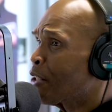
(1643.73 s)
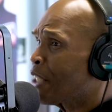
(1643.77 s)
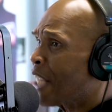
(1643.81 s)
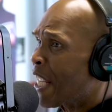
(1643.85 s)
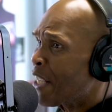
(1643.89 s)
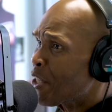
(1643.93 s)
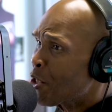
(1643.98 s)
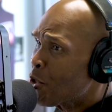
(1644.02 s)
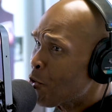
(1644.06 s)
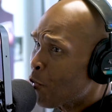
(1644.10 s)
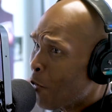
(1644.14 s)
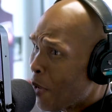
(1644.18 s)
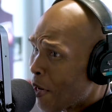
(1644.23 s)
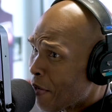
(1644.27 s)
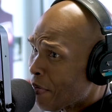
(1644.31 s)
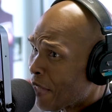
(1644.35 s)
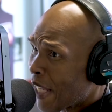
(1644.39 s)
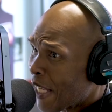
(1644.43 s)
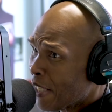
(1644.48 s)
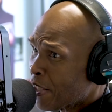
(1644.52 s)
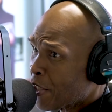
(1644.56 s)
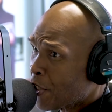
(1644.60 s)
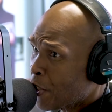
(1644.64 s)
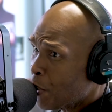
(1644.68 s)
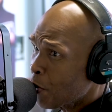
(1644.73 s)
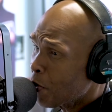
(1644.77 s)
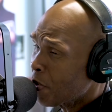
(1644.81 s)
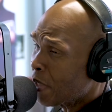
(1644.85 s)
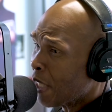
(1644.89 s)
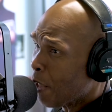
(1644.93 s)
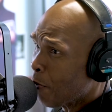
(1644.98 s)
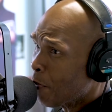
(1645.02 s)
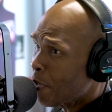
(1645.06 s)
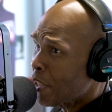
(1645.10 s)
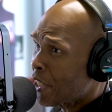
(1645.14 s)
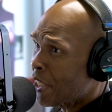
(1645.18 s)
so. can you wear that suit
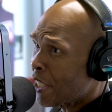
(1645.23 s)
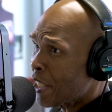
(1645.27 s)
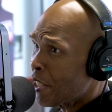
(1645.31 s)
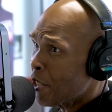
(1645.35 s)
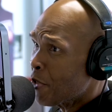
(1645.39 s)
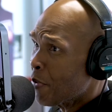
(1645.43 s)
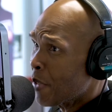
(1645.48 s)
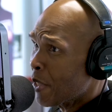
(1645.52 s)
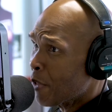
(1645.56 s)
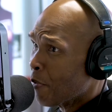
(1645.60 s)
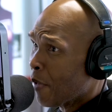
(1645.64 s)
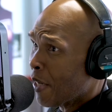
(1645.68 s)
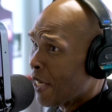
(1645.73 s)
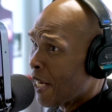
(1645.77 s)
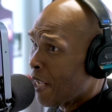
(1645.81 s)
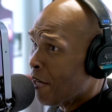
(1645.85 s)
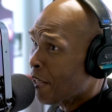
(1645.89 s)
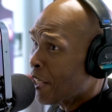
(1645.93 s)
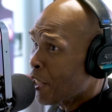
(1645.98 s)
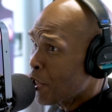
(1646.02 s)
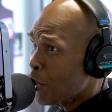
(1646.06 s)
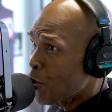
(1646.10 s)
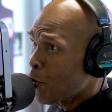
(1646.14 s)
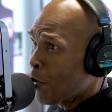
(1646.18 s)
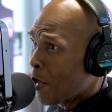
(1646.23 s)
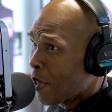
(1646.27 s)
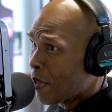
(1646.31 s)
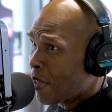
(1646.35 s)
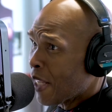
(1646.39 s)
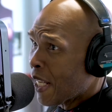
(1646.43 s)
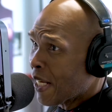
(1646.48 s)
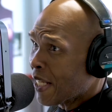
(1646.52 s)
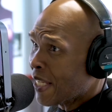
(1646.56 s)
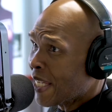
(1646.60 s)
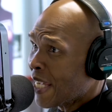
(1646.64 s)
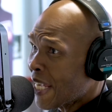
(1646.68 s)
that we see you in right now? Can you wear
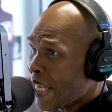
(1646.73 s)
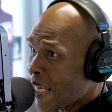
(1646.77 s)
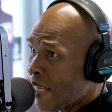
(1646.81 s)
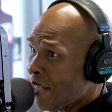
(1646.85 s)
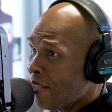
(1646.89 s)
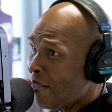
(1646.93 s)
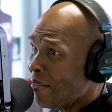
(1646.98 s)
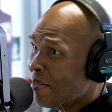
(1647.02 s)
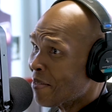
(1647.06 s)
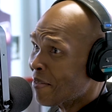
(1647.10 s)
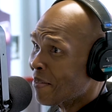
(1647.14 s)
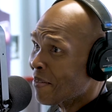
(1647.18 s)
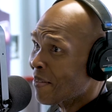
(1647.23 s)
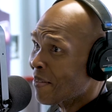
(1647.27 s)
that again?